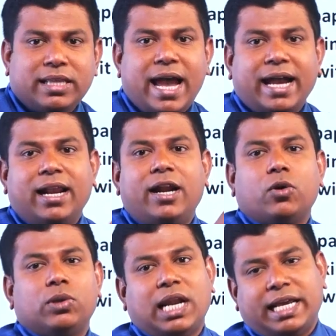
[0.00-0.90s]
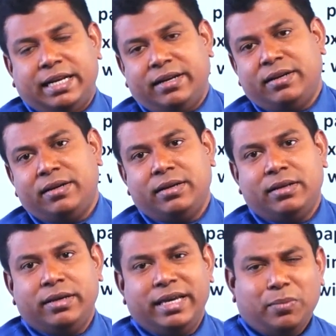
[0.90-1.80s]
the angle and draw the line.
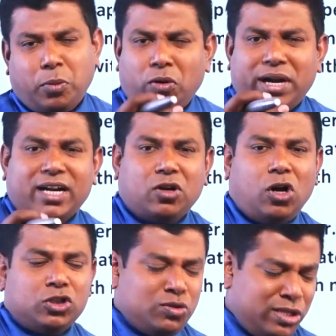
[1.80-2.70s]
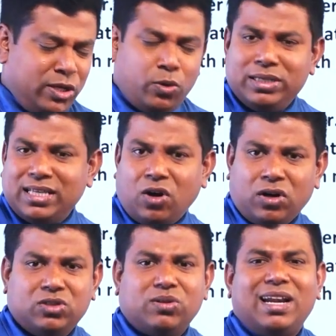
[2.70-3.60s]
In the protractor also 0 is at the
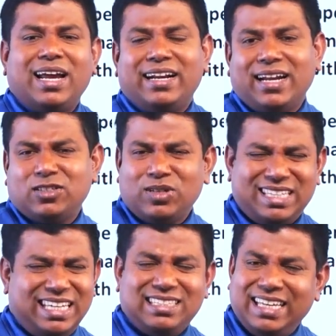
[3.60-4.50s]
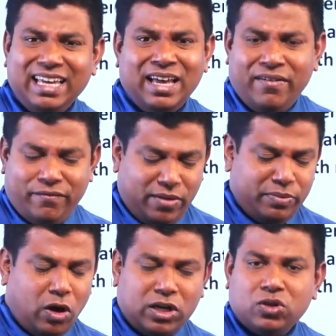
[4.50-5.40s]
horizontal line, right? So it's easy, from
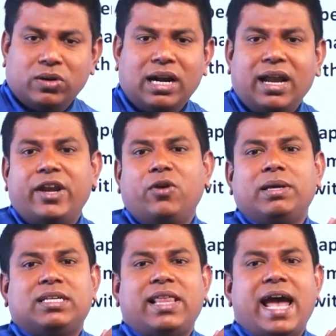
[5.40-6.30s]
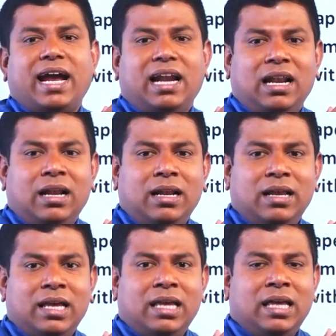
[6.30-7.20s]
the horizontal line you measure the angle.
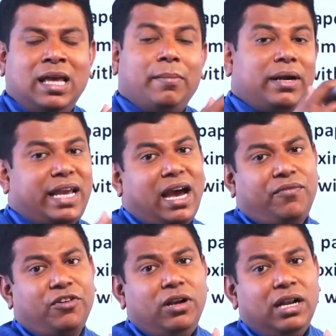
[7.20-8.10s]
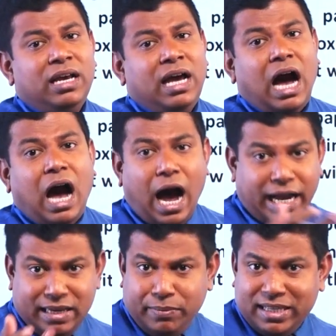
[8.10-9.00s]
But careful,
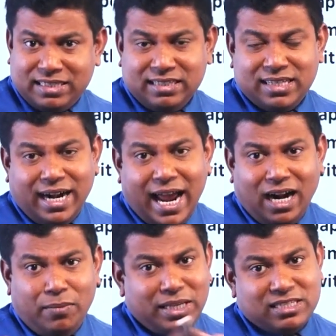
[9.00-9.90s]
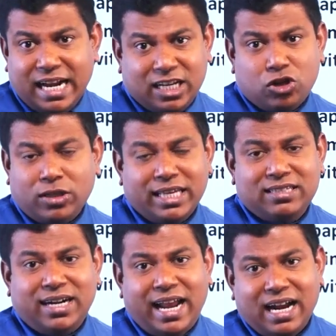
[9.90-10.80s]
I means incident angle means that is not the
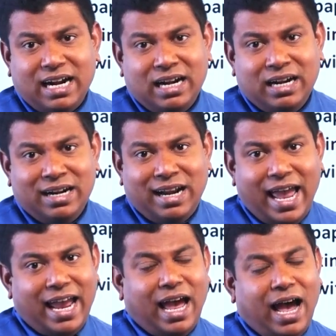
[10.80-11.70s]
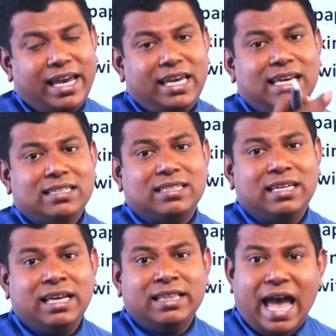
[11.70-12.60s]
incident angle. I is
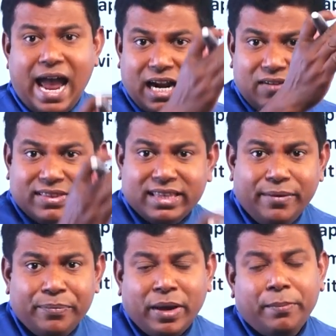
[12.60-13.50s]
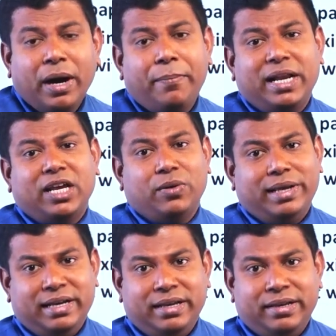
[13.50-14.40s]
the angle with the perpendicular.